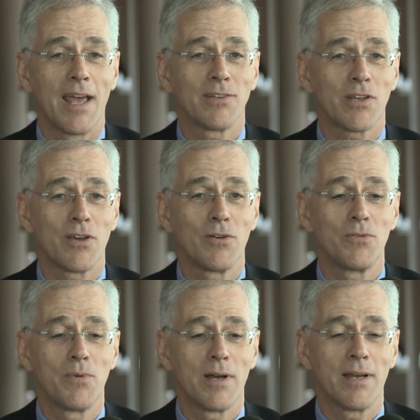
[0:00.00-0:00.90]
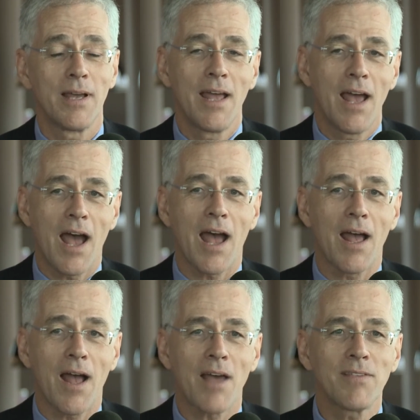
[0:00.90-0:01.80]
So
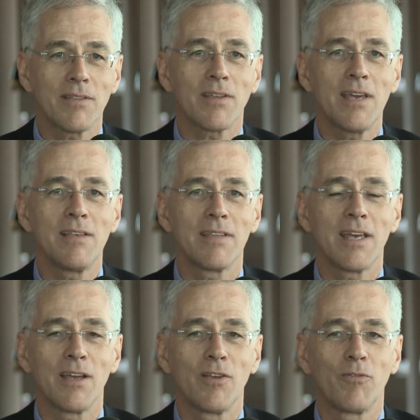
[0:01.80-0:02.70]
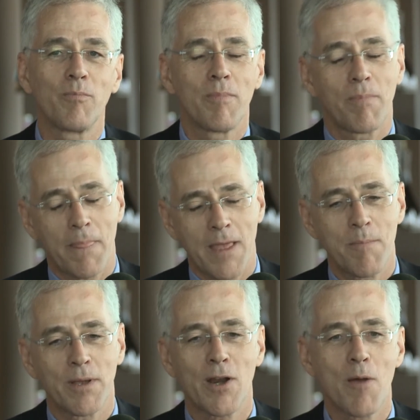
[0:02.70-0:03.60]
I think the key thing is
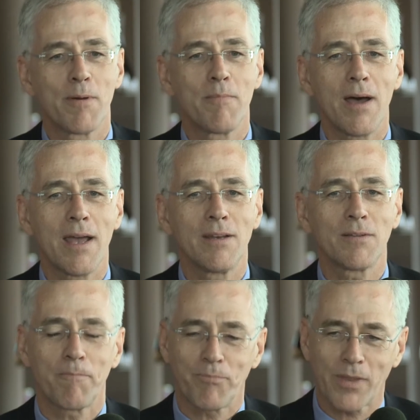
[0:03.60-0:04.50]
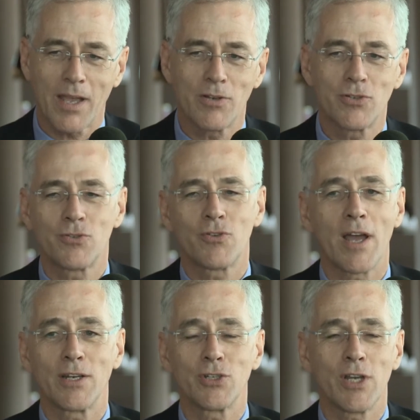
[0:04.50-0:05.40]
keeping an open mind,
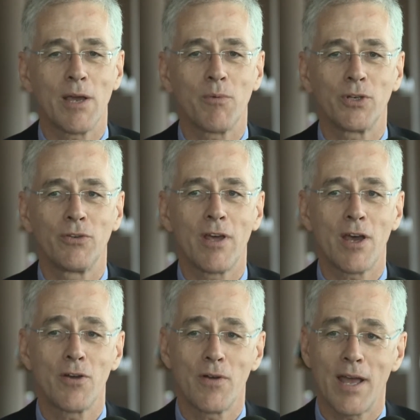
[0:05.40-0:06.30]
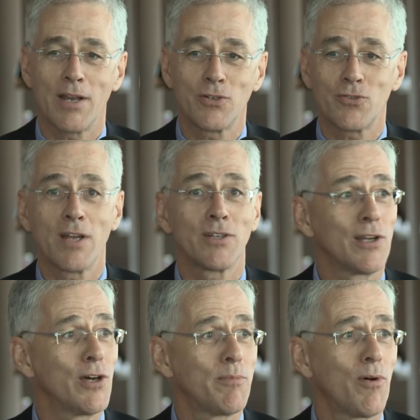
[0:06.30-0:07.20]
trying to share what you know, and trying to
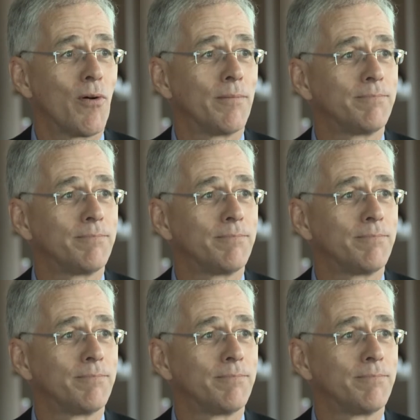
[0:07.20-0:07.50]
learn more.